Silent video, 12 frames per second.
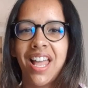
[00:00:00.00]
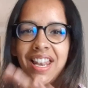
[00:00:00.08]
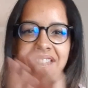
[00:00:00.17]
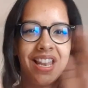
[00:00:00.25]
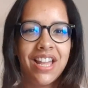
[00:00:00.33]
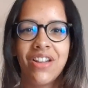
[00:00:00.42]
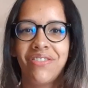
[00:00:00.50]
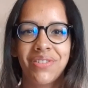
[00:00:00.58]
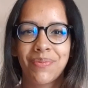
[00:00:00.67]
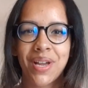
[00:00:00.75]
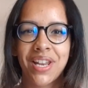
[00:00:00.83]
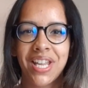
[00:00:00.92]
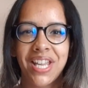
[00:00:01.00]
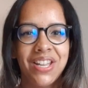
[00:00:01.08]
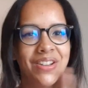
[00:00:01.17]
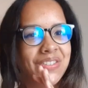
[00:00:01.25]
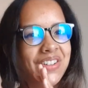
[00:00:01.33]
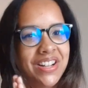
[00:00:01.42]
Hello everybody,
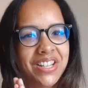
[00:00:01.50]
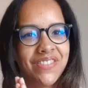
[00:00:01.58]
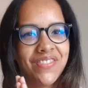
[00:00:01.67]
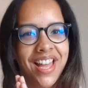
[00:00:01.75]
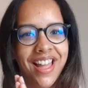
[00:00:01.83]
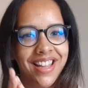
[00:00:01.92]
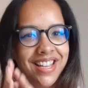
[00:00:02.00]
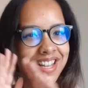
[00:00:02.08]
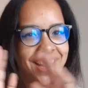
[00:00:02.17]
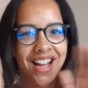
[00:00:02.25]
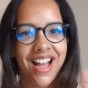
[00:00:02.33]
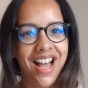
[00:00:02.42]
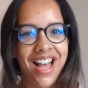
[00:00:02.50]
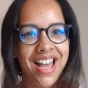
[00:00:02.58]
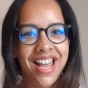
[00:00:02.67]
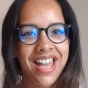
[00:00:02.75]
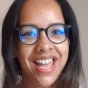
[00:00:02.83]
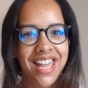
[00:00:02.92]
welcome back.
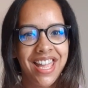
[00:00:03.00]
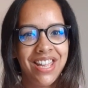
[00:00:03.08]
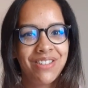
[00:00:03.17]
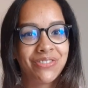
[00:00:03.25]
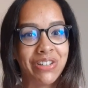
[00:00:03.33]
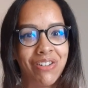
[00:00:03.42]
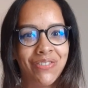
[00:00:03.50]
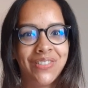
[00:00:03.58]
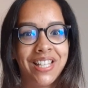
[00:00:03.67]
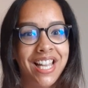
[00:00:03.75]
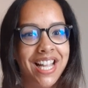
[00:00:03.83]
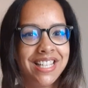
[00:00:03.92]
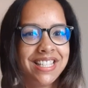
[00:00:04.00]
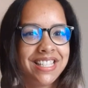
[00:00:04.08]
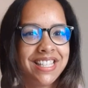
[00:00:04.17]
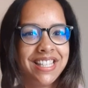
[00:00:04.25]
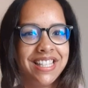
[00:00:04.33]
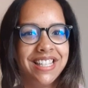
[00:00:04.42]
Hi from
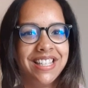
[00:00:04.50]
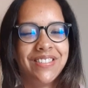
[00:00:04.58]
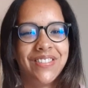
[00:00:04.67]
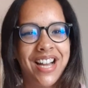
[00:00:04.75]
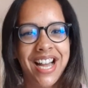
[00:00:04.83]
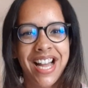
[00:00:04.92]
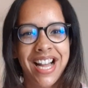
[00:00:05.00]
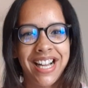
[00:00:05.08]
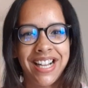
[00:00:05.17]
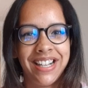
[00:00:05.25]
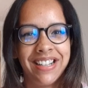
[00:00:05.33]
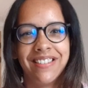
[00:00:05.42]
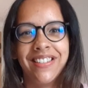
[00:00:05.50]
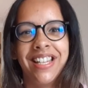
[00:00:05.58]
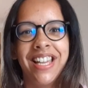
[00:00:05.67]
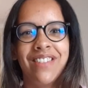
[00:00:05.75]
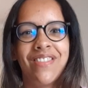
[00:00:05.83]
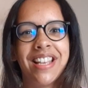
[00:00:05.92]
London. Wow,
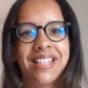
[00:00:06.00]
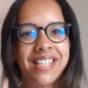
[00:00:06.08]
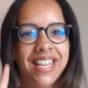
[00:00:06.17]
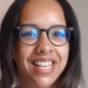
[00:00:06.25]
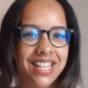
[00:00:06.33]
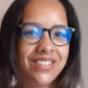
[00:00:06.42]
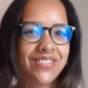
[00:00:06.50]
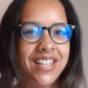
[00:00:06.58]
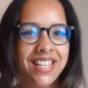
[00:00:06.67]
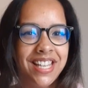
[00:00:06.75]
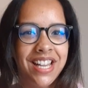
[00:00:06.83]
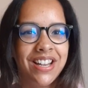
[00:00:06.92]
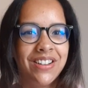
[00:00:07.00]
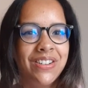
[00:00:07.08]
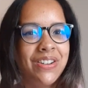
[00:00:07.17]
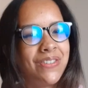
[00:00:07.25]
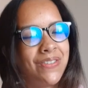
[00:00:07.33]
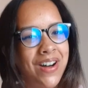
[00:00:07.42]
my second
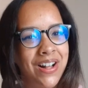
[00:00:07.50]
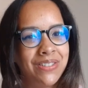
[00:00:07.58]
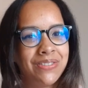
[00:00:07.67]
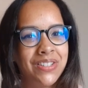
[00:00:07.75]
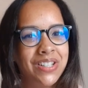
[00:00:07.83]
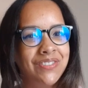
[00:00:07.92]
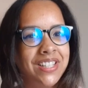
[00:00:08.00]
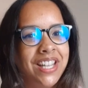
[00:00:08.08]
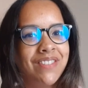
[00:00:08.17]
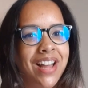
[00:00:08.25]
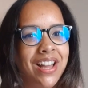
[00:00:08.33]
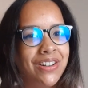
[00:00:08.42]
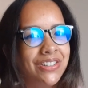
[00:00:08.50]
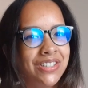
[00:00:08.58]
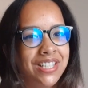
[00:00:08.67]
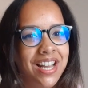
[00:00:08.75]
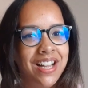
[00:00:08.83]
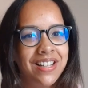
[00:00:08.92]
video while filming in my
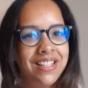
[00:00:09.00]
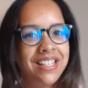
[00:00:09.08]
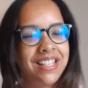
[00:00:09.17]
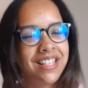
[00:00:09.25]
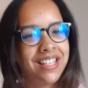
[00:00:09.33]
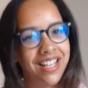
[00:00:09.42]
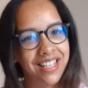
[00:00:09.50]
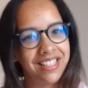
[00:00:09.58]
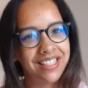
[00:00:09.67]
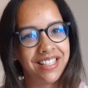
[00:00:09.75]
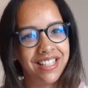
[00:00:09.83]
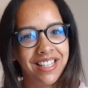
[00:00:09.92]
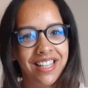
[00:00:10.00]
hotel in London.